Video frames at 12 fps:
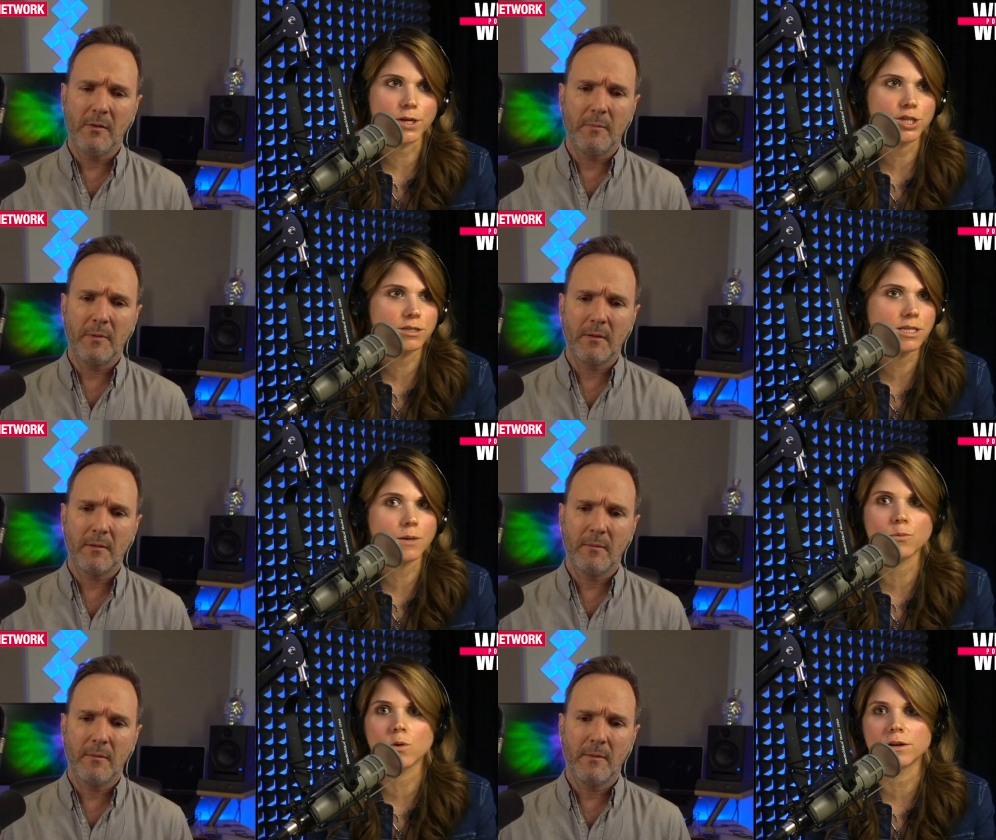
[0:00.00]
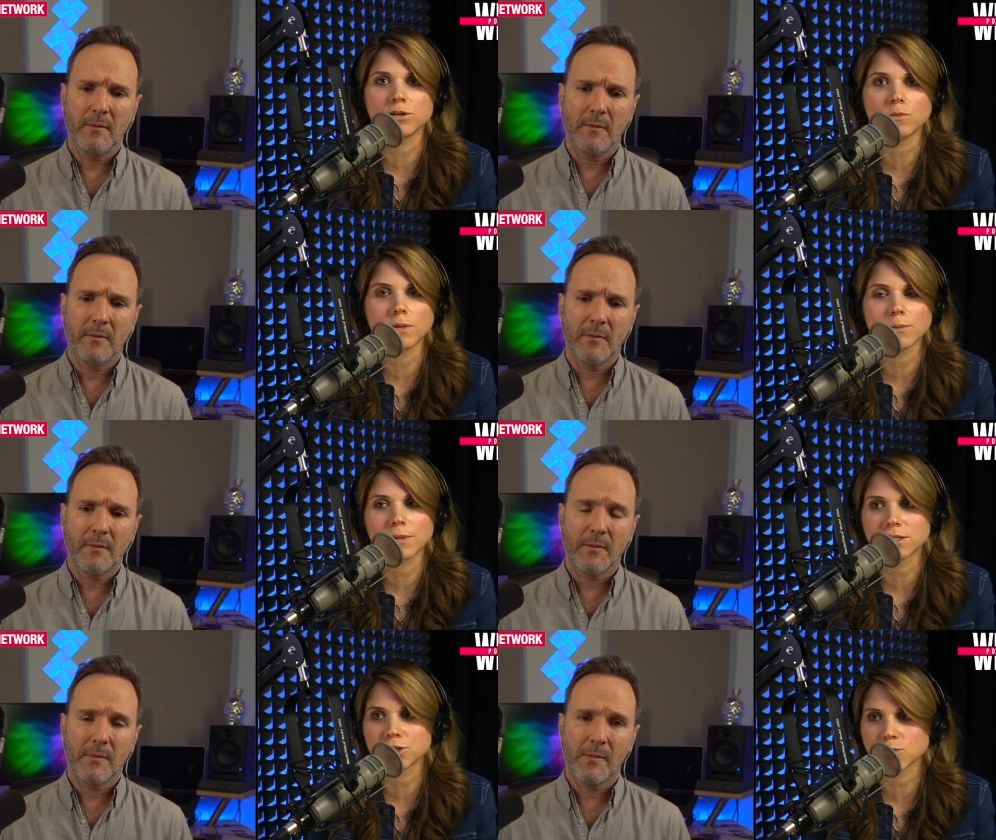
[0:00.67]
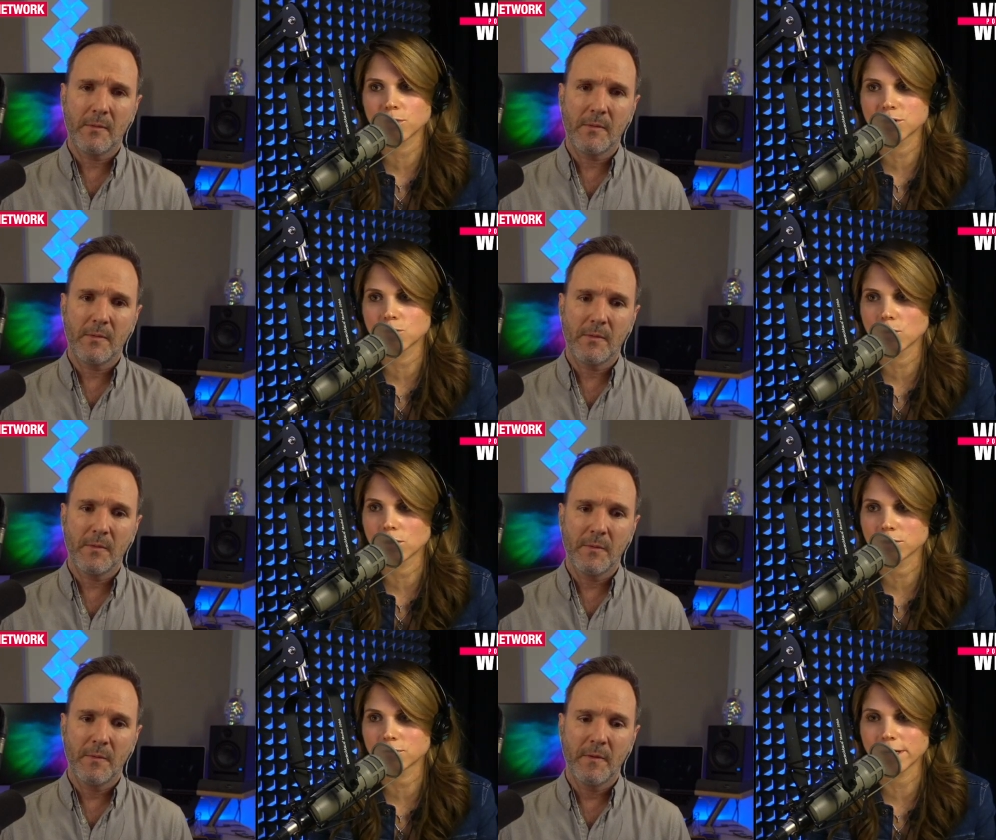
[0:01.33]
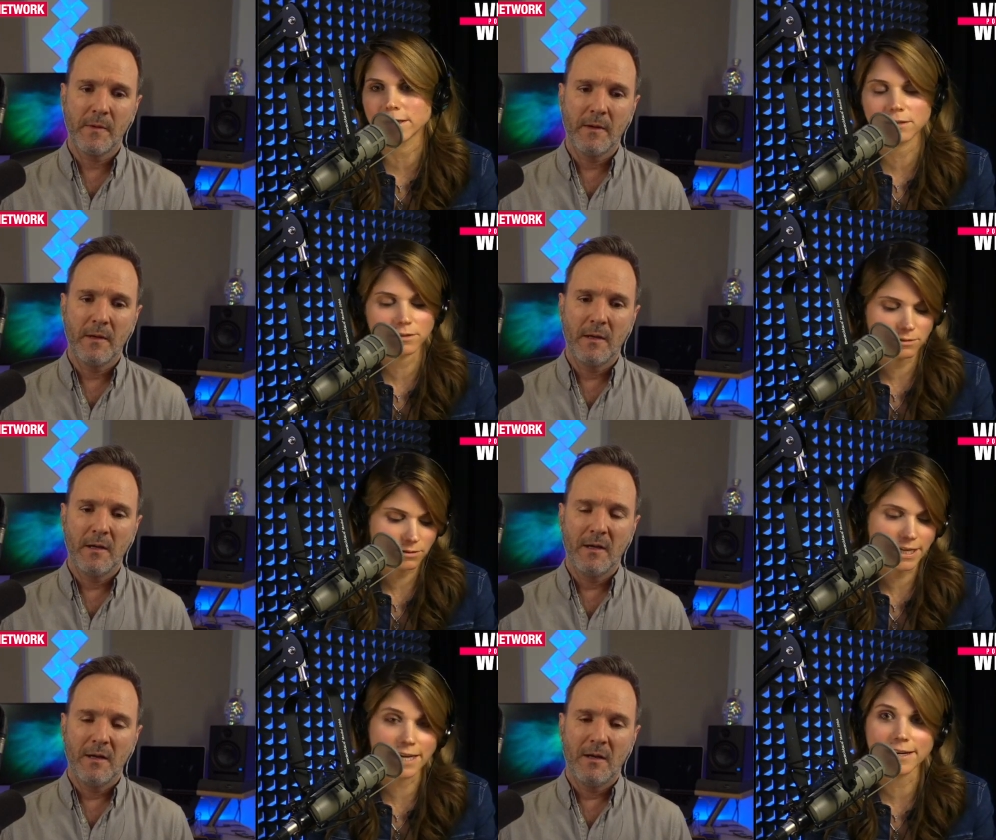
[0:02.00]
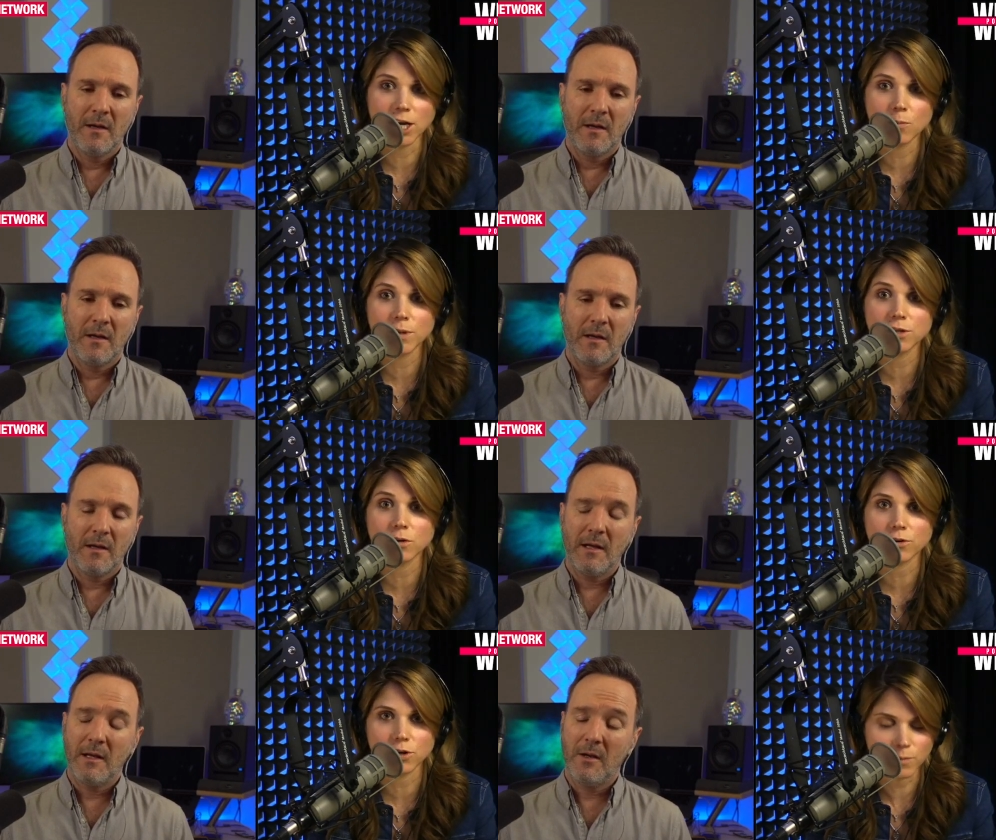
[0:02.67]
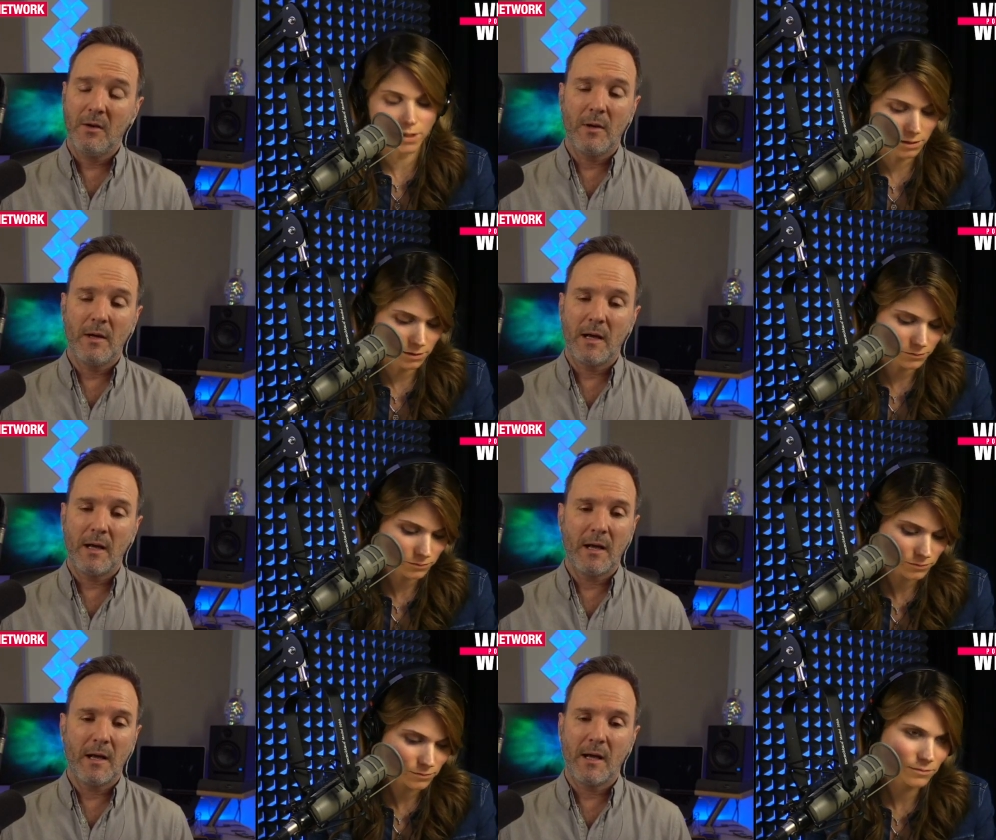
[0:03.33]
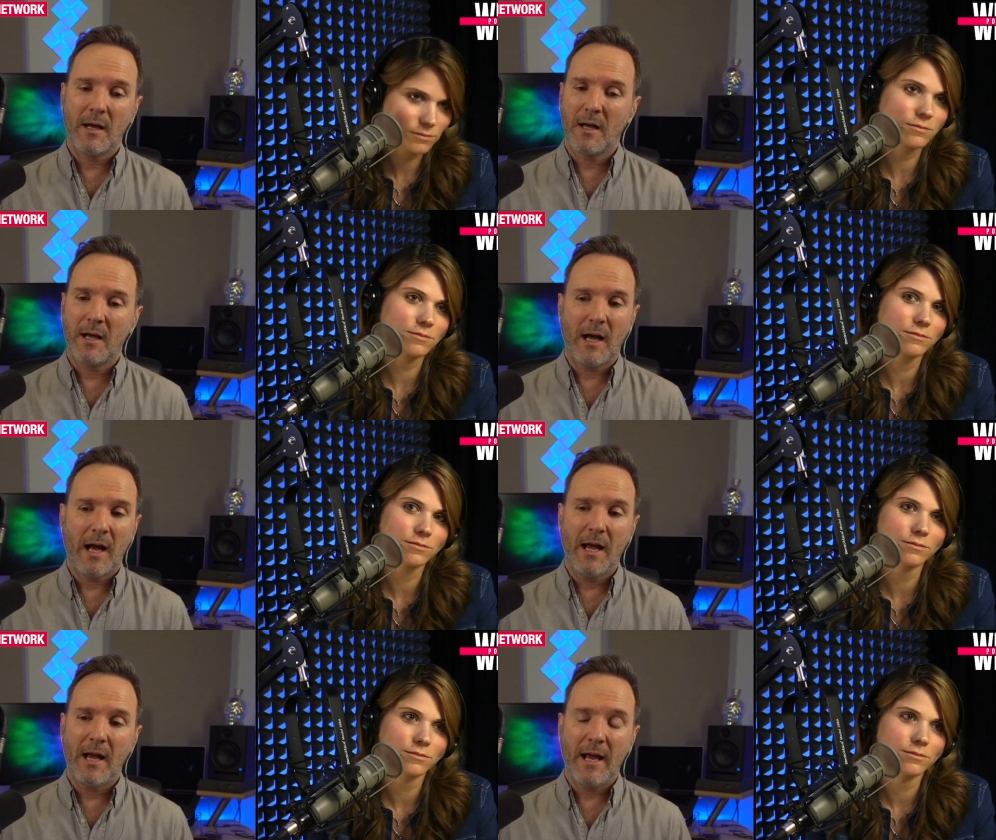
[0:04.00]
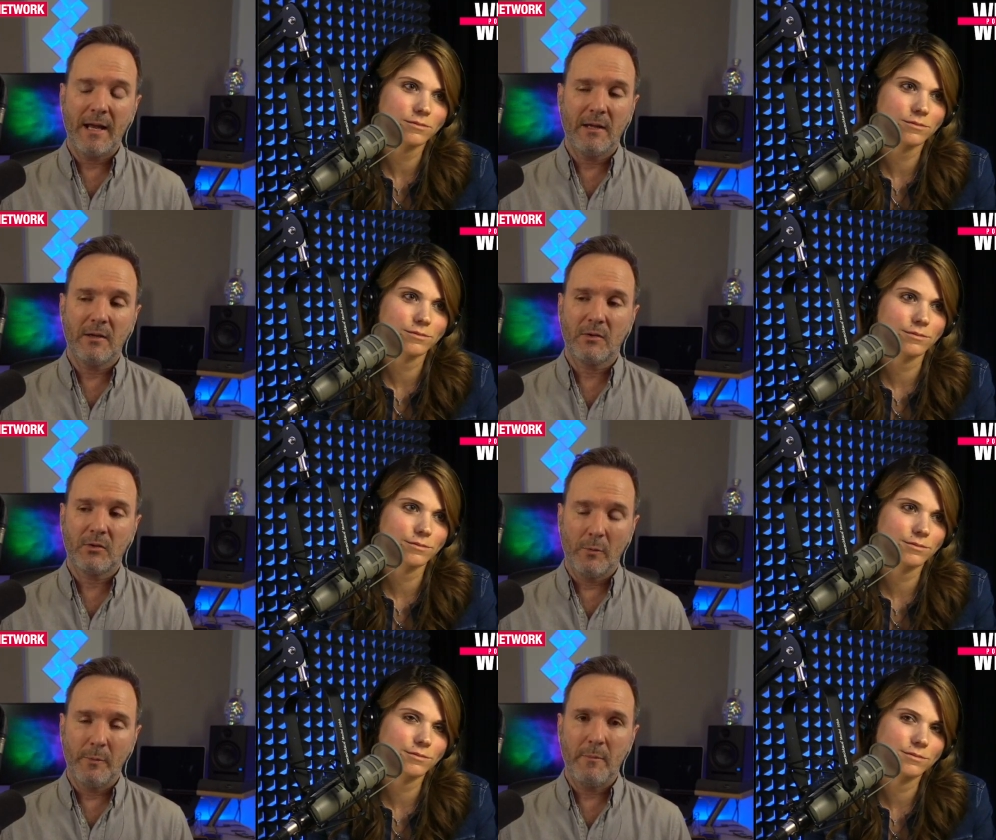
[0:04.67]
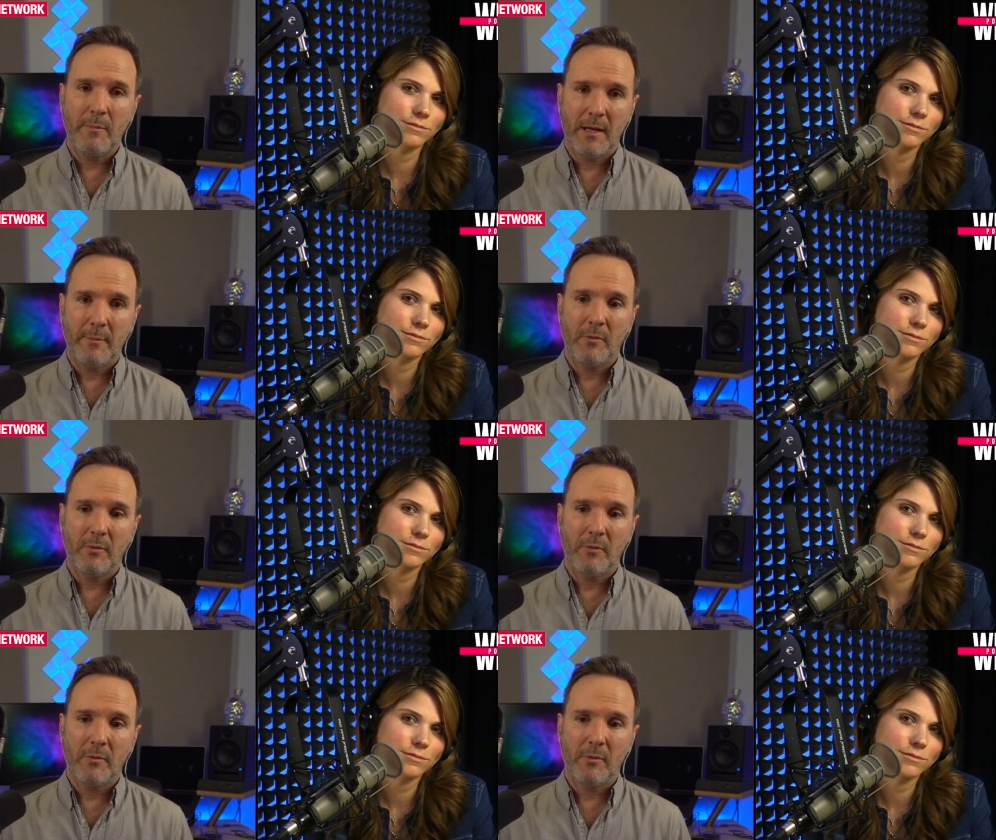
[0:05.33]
Speaker 1: absolutely. Step one, don't make my situation worse, right? Can't help me, don't hurt me. You know, I get so many